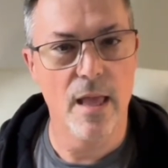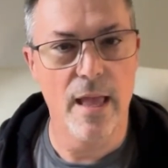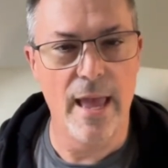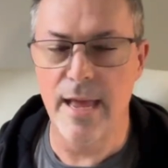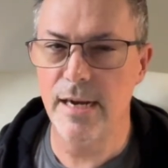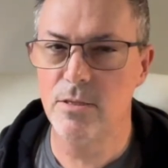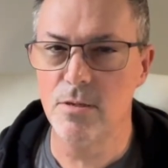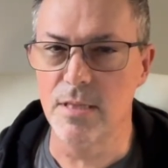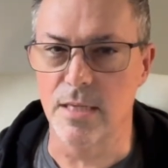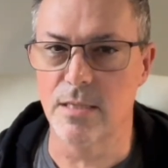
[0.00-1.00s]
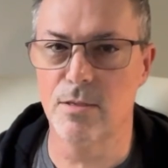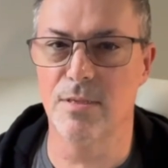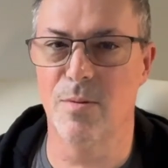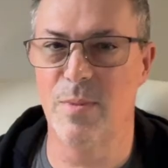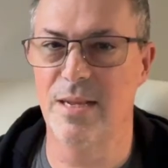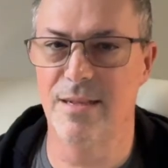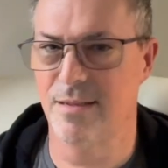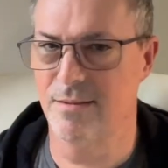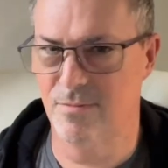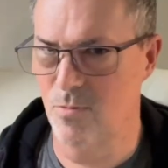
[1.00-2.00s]
How did he do this? Because, I mean,
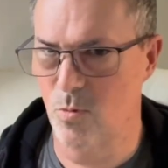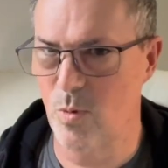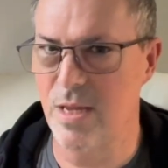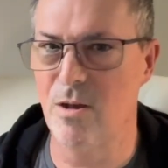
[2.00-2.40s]
weak